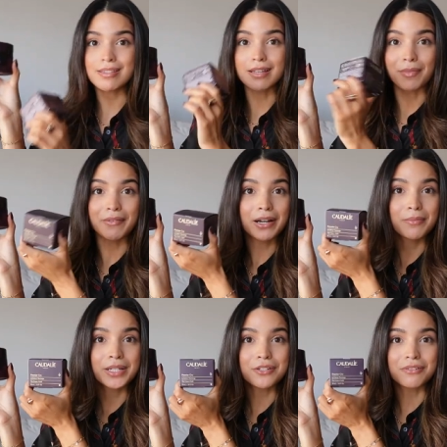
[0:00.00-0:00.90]
then my
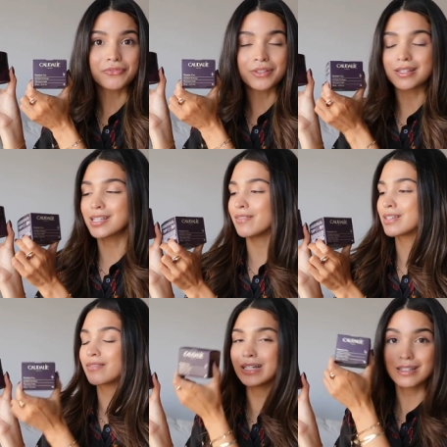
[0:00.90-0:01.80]
recommendation for the
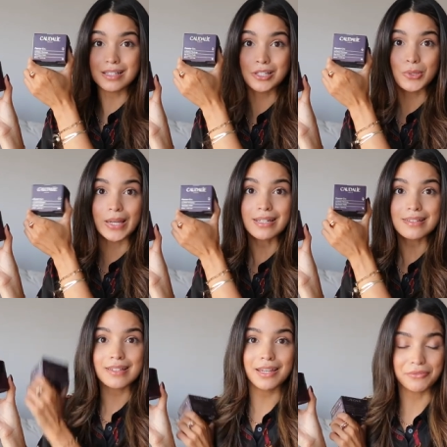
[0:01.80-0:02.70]
savings event is to
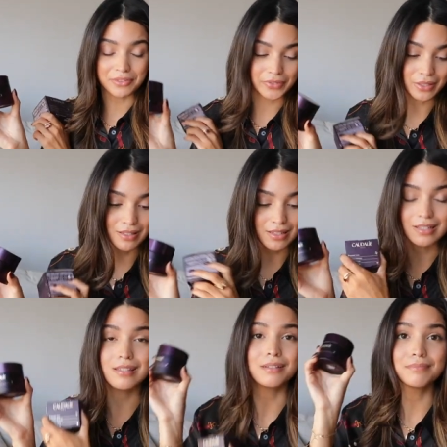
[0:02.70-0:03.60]
get a refill because it
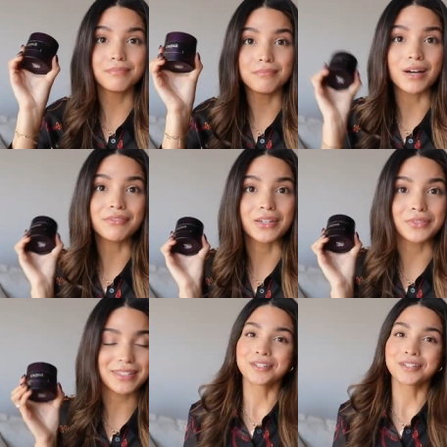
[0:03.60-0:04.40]
is my favorite.